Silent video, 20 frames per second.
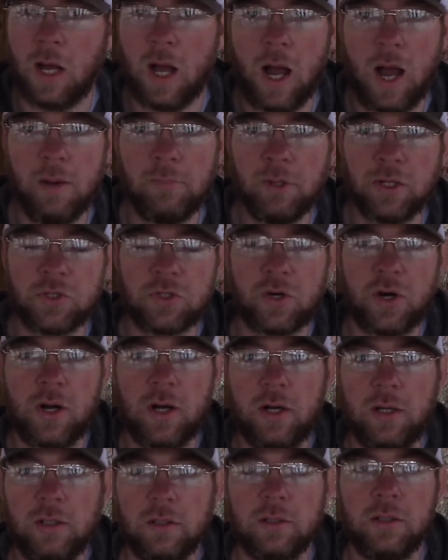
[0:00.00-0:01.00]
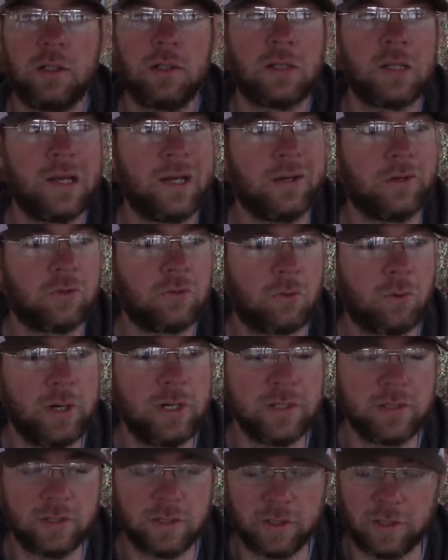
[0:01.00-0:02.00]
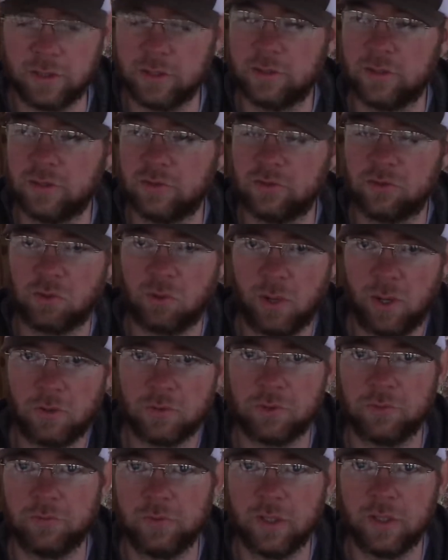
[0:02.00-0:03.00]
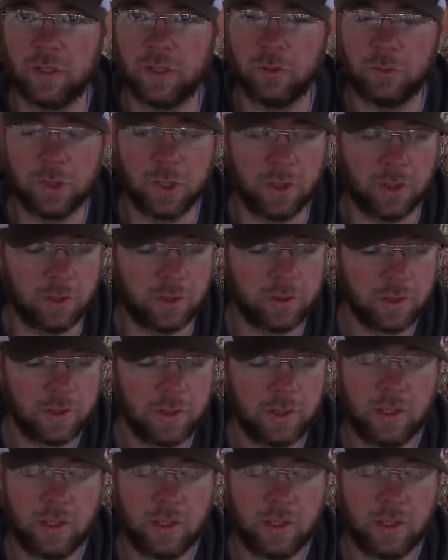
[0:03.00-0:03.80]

I've been trying like crazy to get this scrounger video done.